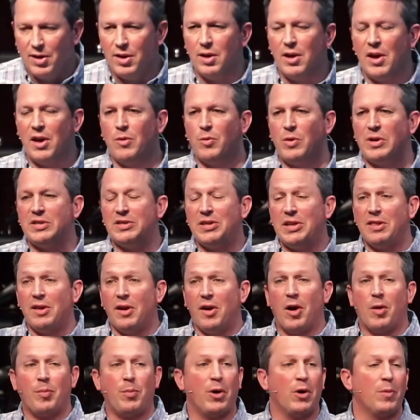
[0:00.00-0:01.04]
And we see that
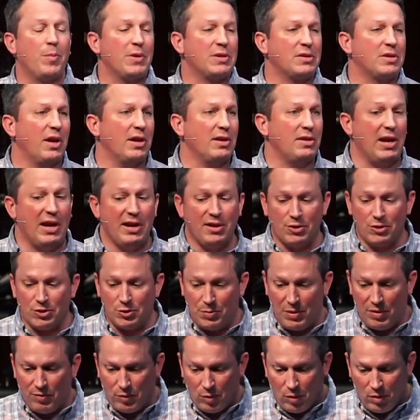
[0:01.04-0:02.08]
our purpose, like Daniel's
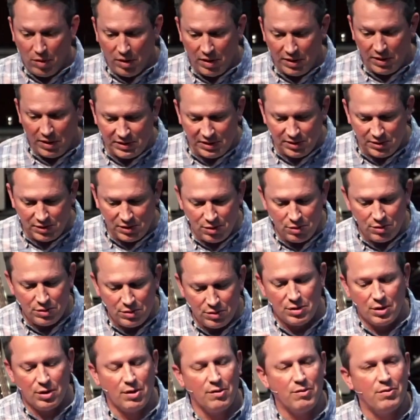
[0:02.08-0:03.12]
before us, is to
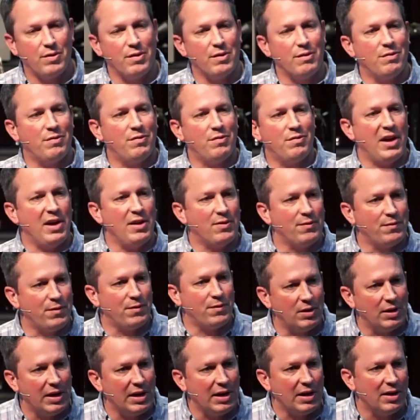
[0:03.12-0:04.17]
serve
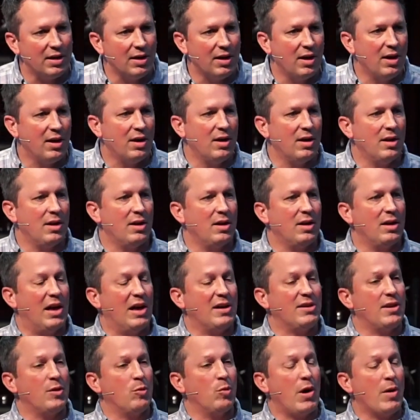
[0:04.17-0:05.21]
faithfully
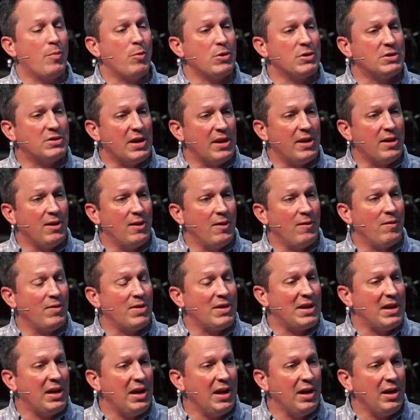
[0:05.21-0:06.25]
as a representative of the
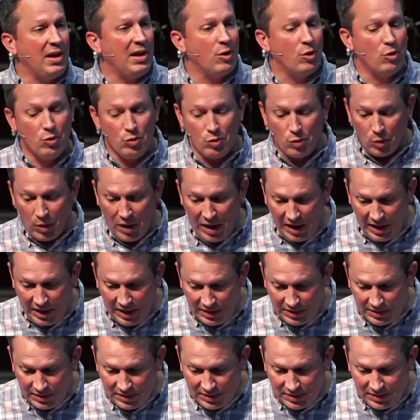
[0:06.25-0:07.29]
King who
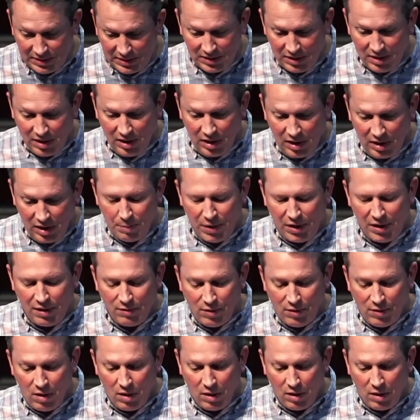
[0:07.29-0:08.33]
reigns above
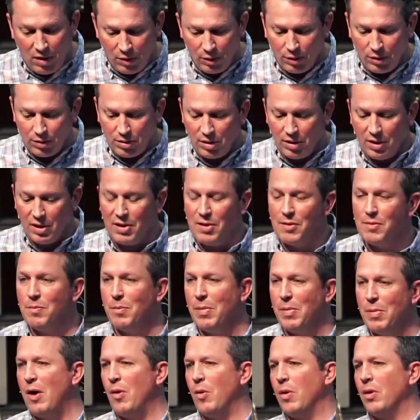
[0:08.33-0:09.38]
all earthly
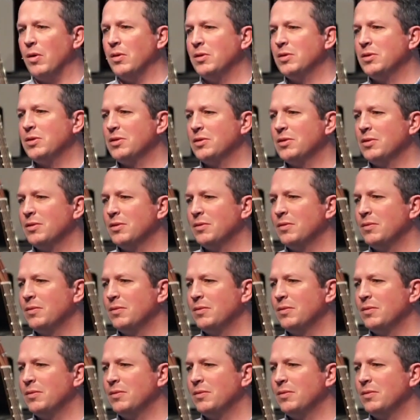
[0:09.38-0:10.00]
powers.